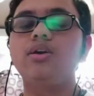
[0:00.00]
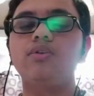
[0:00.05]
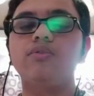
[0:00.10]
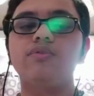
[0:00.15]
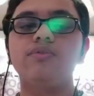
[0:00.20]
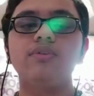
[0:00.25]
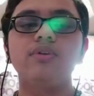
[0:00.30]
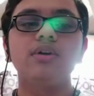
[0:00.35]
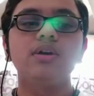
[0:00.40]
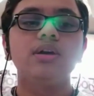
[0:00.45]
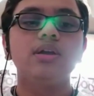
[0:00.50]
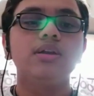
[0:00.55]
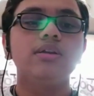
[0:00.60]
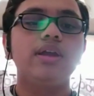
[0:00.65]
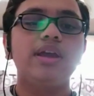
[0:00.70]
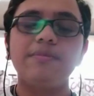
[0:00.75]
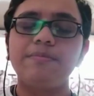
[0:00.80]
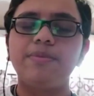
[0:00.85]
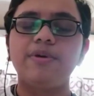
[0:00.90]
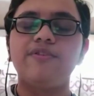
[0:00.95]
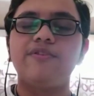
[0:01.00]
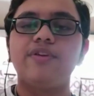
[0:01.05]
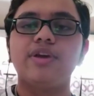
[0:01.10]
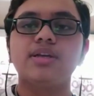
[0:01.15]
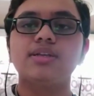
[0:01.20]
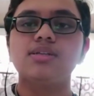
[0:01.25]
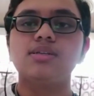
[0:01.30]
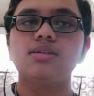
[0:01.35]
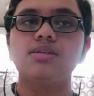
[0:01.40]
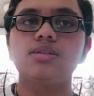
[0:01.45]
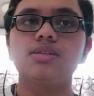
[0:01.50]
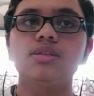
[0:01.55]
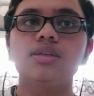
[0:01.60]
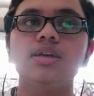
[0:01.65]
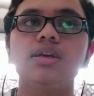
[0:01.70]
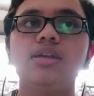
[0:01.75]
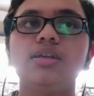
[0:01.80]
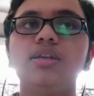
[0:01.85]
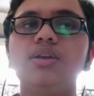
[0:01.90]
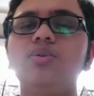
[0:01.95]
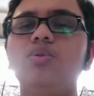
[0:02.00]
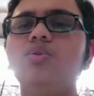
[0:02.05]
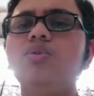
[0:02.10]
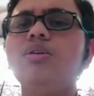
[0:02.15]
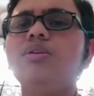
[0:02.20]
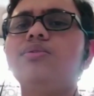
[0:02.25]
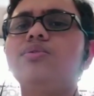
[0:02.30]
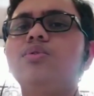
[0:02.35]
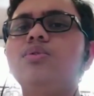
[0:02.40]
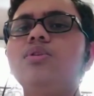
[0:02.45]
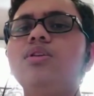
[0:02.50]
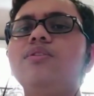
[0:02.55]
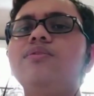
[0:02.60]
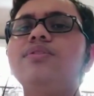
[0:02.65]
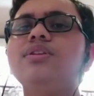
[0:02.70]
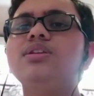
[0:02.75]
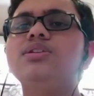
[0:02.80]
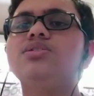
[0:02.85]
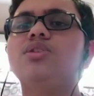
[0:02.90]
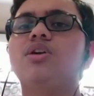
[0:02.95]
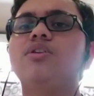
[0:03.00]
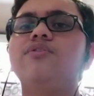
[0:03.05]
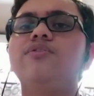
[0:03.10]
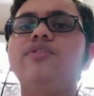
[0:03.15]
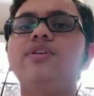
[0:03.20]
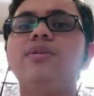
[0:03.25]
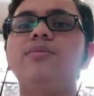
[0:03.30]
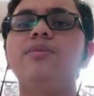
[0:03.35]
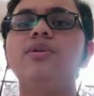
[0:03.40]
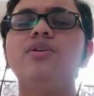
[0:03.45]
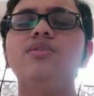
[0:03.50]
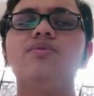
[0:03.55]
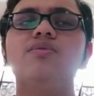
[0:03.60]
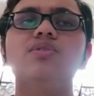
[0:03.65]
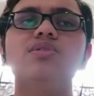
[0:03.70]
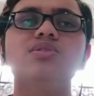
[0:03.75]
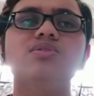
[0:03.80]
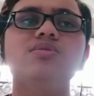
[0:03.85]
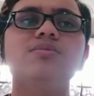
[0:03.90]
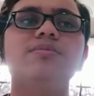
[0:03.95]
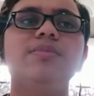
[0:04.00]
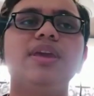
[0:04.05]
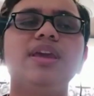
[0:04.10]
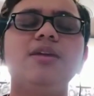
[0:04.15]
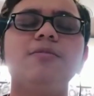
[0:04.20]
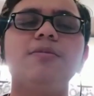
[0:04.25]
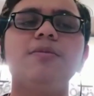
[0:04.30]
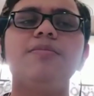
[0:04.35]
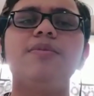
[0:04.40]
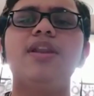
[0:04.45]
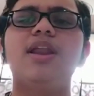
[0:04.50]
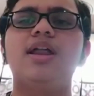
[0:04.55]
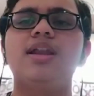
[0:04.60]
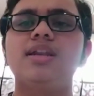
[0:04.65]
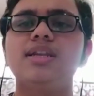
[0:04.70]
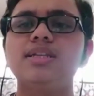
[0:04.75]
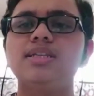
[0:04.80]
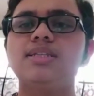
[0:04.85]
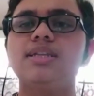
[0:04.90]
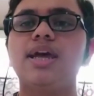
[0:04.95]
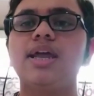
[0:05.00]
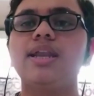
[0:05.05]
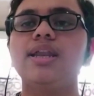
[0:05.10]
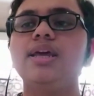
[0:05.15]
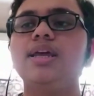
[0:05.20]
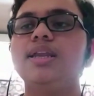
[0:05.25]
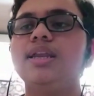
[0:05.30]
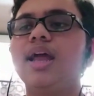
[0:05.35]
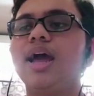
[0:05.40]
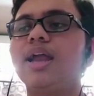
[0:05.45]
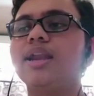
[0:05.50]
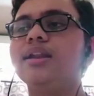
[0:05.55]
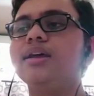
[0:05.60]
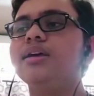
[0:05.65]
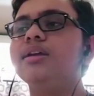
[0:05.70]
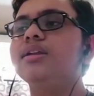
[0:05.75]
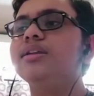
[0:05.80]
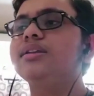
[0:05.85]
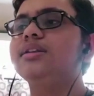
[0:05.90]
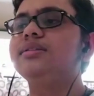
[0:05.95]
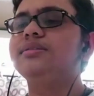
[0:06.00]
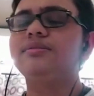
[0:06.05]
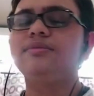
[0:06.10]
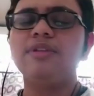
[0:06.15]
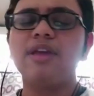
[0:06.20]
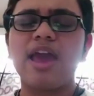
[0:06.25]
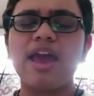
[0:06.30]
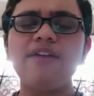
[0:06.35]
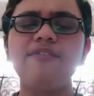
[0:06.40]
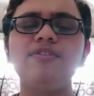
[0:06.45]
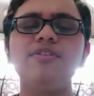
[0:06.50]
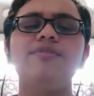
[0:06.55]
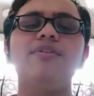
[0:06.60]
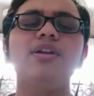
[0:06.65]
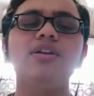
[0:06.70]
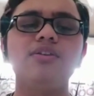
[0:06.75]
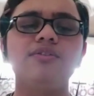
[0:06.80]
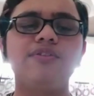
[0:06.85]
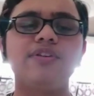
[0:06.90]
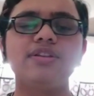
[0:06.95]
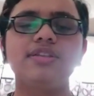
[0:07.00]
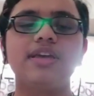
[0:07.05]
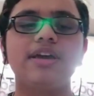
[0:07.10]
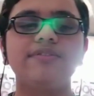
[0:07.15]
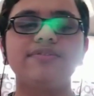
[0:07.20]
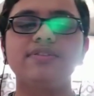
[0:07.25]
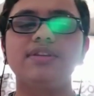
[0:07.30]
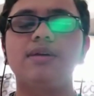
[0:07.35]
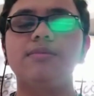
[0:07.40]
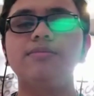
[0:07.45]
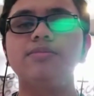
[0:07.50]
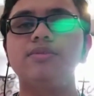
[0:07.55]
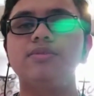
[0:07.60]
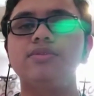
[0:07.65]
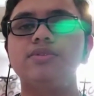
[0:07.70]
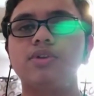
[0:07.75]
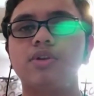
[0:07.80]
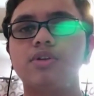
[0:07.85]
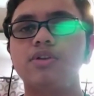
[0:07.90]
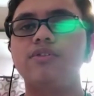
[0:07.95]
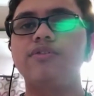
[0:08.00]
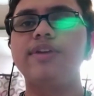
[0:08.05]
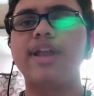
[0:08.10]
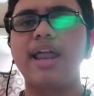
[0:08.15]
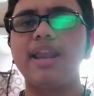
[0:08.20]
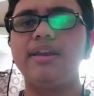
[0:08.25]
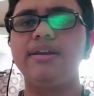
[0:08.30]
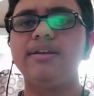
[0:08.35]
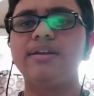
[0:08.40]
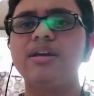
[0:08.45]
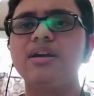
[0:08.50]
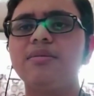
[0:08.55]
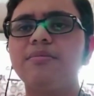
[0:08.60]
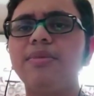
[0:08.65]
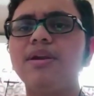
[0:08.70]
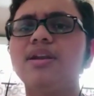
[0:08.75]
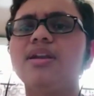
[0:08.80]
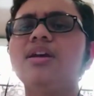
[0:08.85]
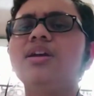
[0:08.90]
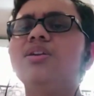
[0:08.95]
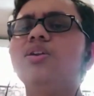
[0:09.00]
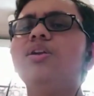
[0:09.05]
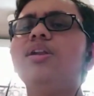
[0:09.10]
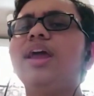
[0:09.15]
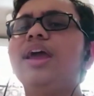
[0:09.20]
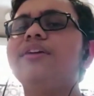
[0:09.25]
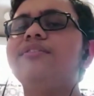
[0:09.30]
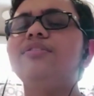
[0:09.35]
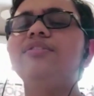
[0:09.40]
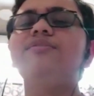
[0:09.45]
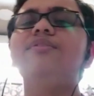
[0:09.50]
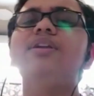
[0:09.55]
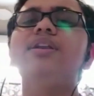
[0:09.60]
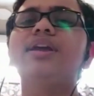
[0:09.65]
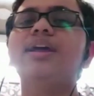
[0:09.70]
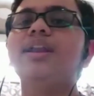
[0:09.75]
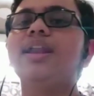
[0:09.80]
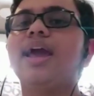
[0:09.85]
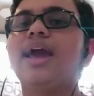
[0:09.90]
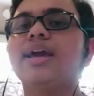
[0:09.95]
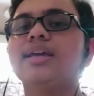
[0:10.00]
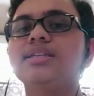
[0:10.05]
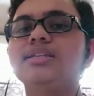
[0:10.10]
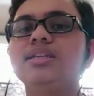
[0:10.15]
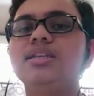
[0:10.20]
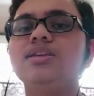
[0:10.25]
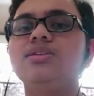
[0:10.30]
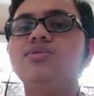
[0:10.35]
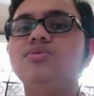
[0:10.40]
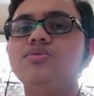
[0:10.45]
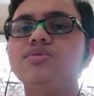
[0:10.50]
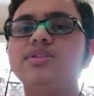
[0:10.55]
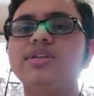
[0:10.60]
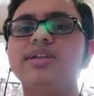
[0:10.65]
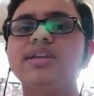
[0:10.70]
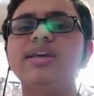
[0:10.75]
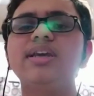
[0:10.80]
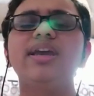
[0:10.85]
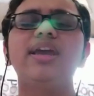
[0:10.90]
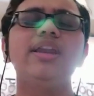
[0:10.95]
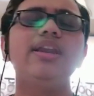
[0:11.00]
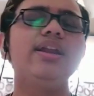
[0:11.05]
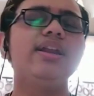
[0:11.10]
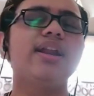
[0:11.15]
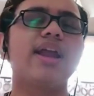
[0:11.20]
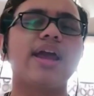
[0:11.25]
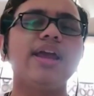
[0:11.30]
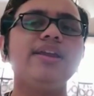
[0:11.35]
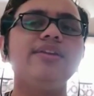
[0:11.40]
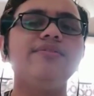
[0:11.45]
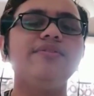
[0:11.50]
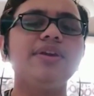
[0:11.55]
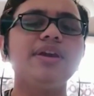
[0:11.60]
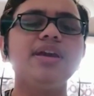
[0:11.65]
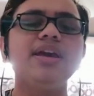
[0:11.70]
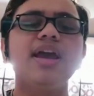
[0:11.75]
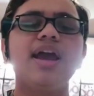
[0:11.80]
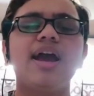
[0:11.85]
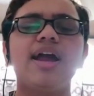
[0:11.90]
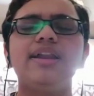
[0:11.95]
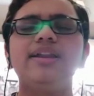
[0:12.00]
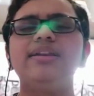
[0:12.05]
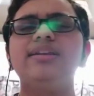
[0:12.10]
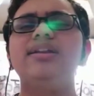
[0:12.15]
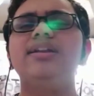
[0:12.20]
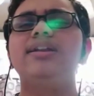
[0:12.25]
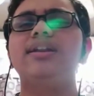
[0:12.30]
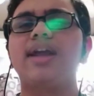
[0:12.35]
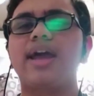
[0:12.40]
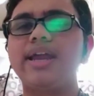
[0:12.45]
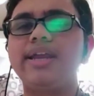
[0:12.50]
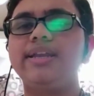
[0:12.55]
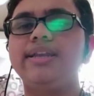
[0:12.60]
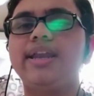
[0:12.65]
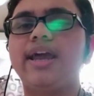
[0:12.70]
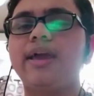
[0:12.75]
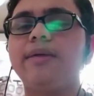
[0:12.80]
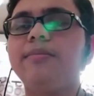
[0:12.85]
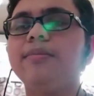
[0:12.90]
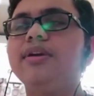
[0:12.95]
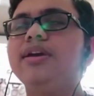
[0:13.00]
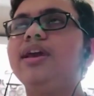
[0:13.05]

of, imperfections. The whole role of the short film was to make people understand that every one of us have some sort of talent, but not everyone can actually use it in the right way and in the right time.